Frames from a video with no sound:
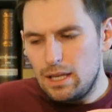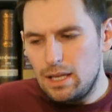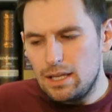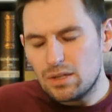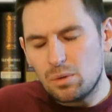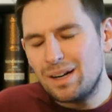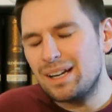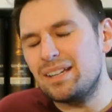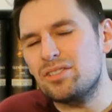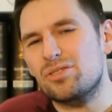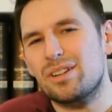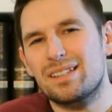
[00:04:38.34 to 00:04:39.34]
It's quite
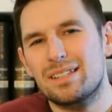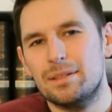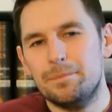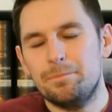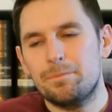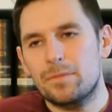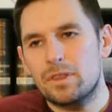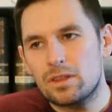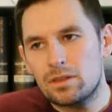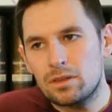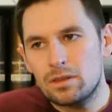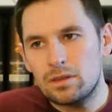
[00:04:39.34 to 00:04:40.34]
interesting.
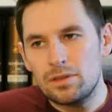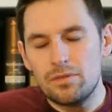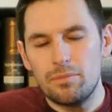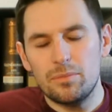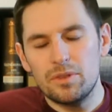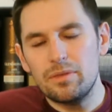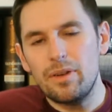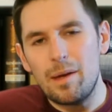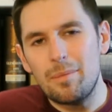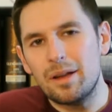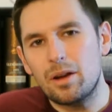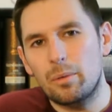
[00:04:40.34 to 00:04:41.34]
There's a fair
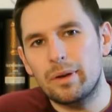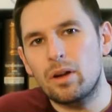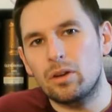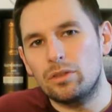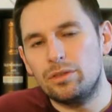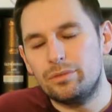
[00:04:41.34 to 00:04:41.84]
bit going on.